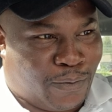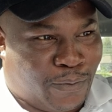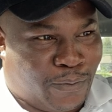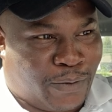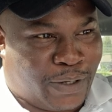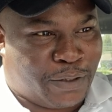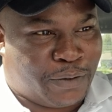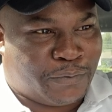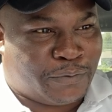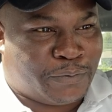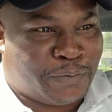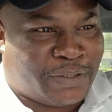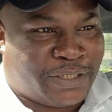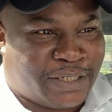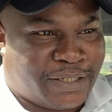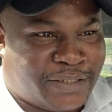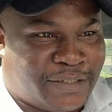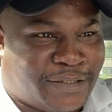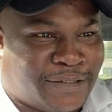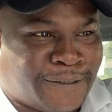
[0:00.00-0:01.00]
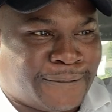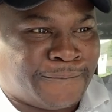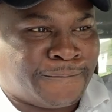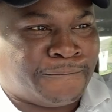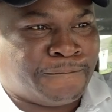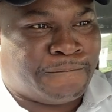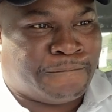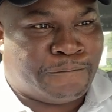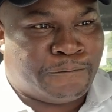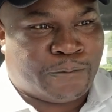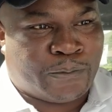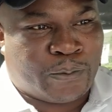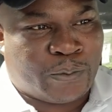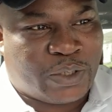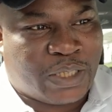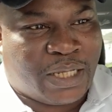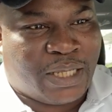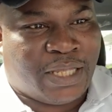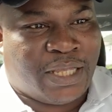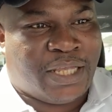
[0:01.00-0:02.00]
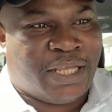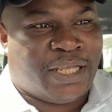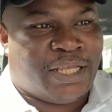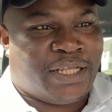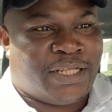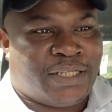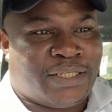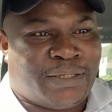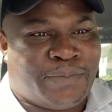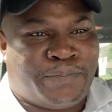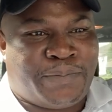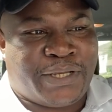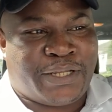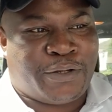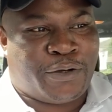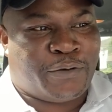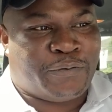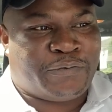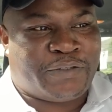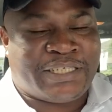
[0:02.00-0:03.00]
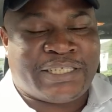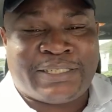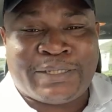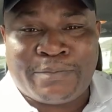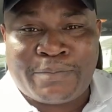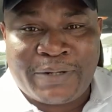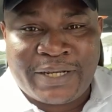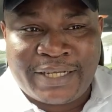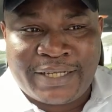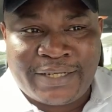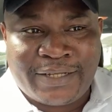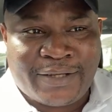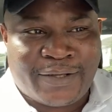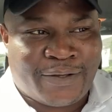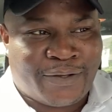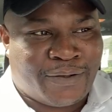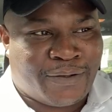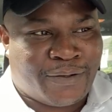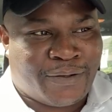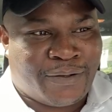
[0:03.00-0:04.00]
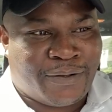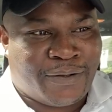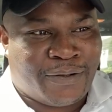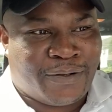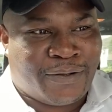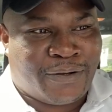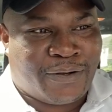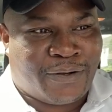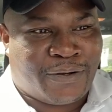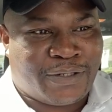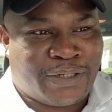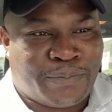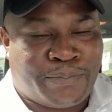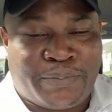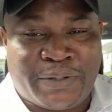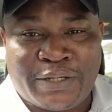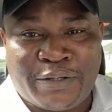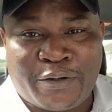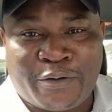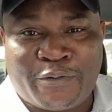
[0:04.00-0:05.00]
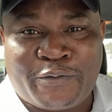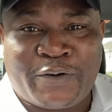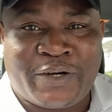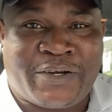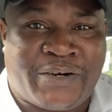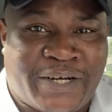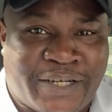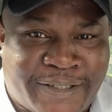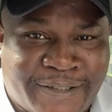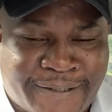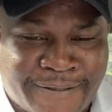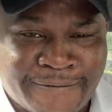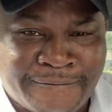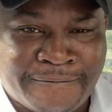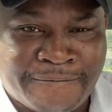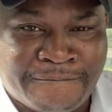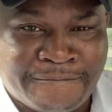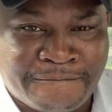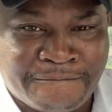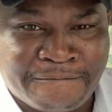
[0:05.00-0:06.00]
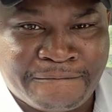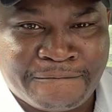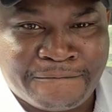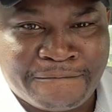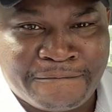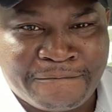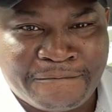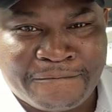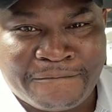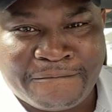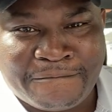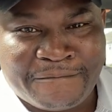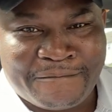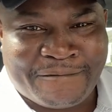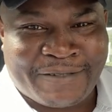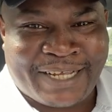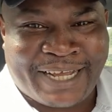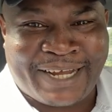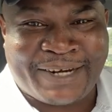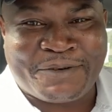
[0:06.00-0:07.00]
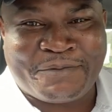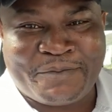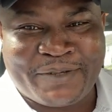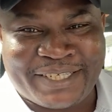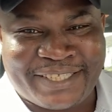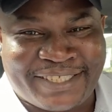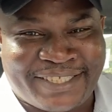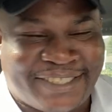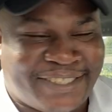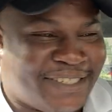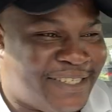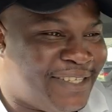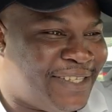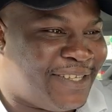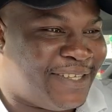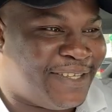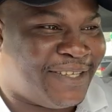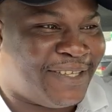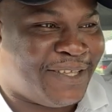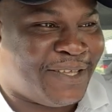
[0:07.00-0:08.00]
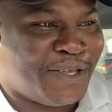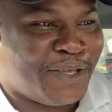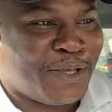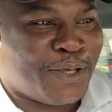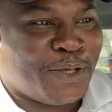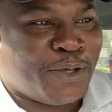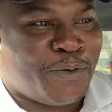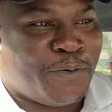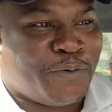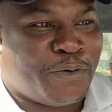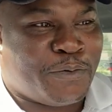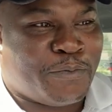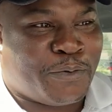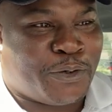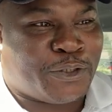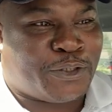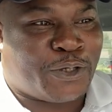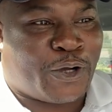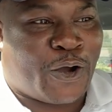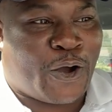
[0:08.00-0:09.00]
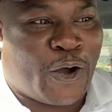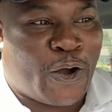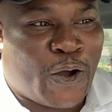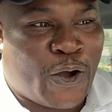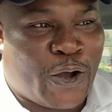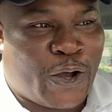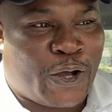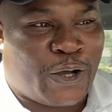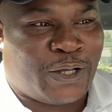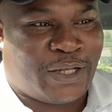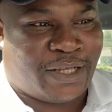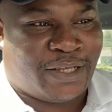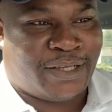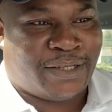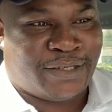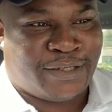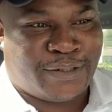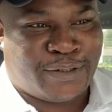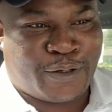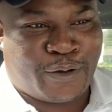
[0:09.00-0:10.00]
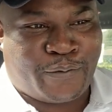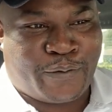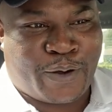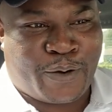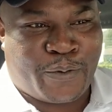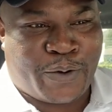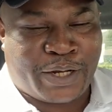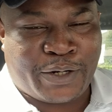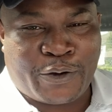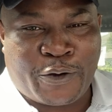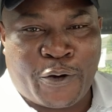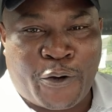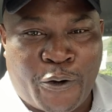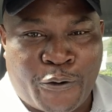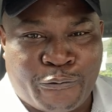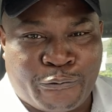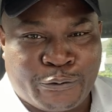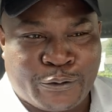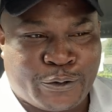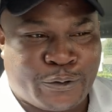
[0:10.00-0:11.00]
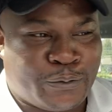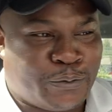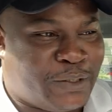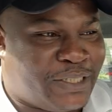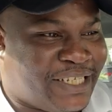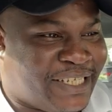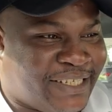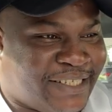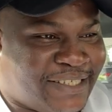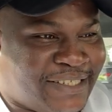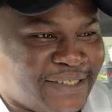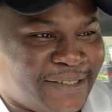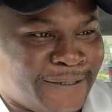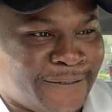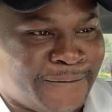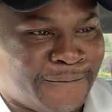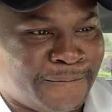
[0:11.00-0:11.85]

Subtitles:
one of two things: the pain of discipline or the pain of regret. I repeat, we must all suffer one of two things: